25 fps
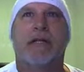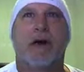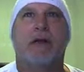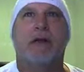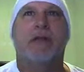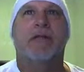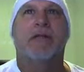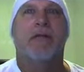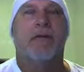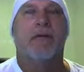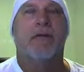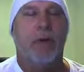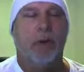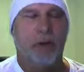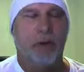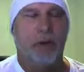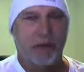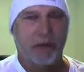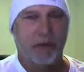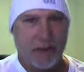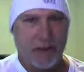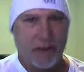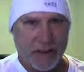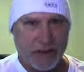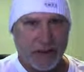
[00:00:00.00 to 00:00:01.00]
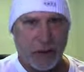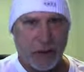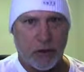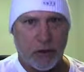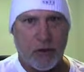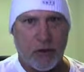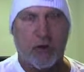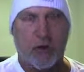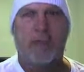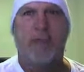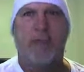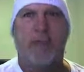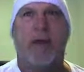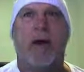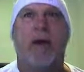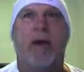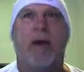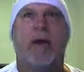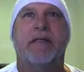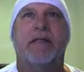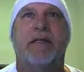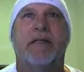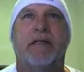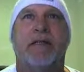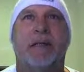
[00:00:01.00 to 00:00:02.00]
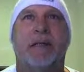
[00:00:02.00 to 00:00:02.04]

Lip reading: go to the most recent Correspondents'